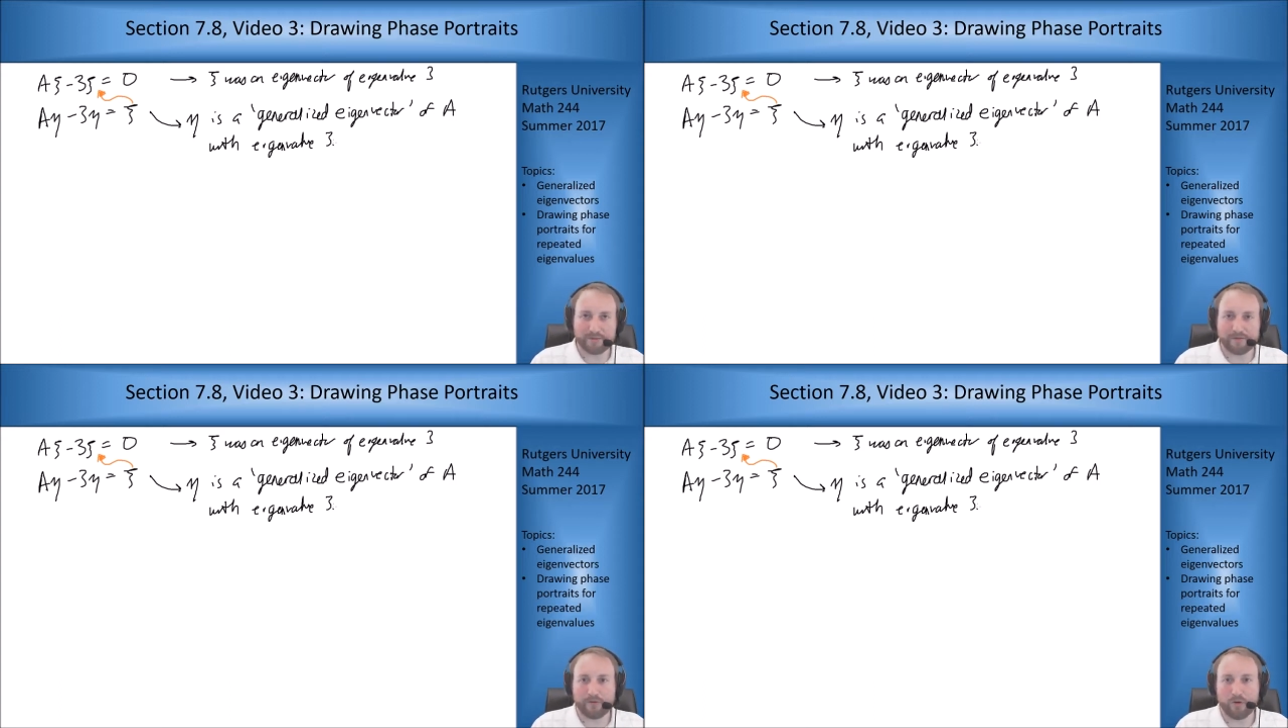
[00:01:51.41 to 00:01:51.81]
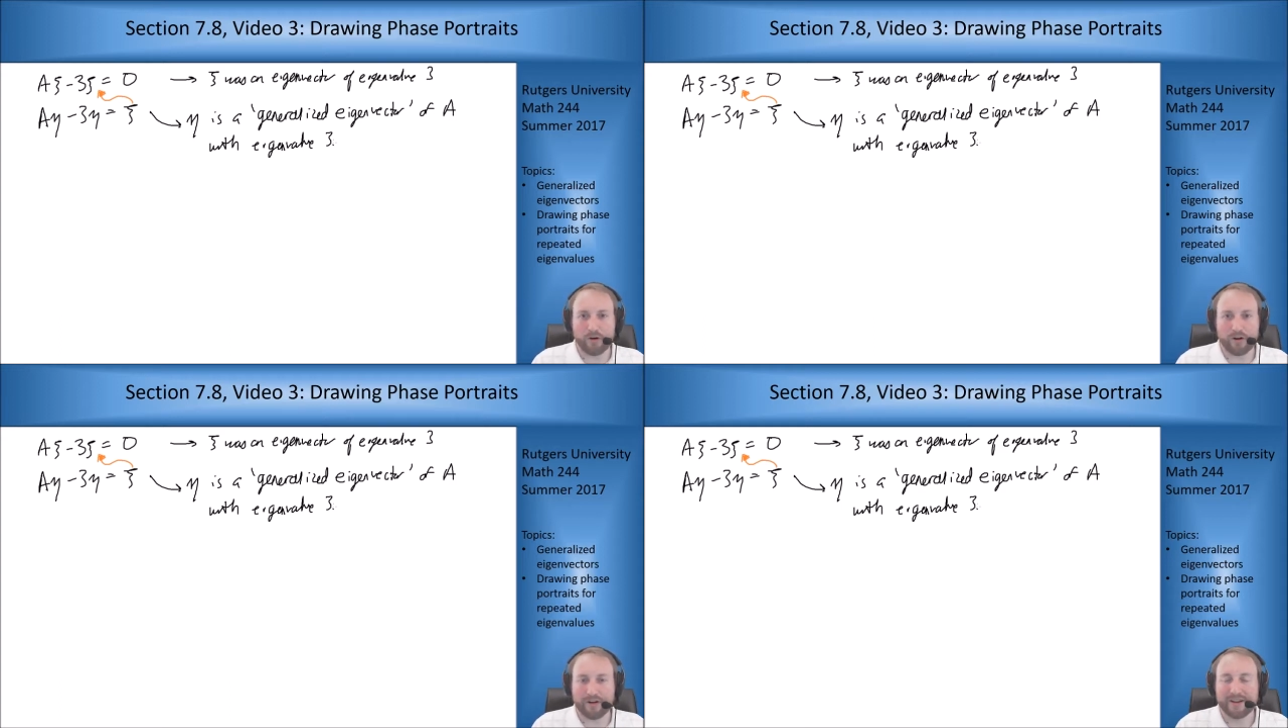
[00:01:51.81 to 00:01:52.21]

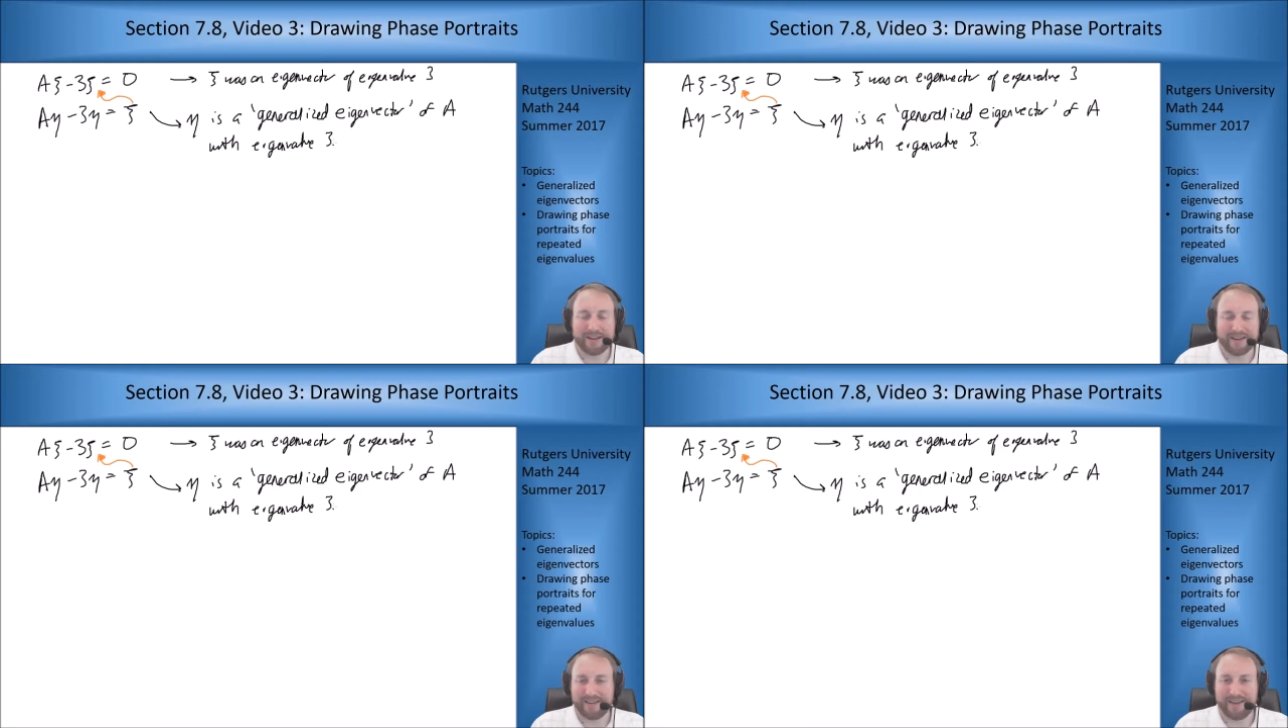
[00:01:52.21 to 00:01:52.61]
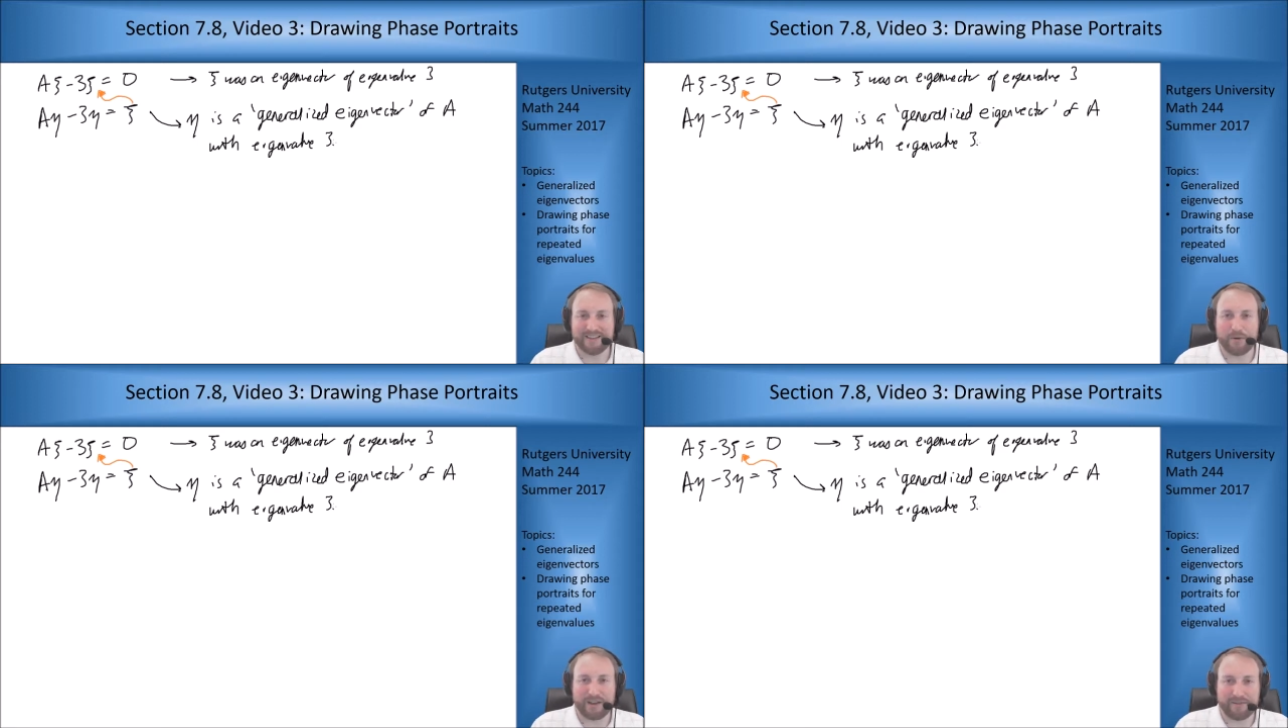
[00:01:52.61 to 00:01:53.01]
before
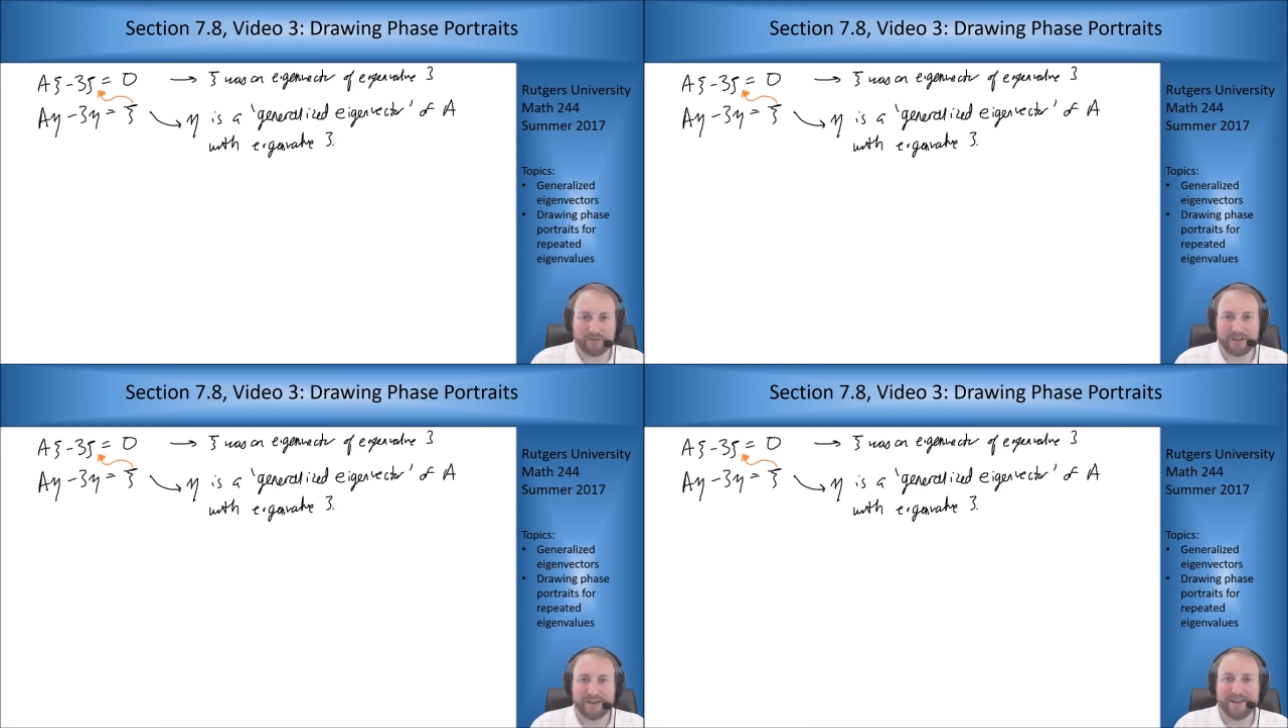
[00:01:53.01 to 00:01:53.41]
things get way confusing.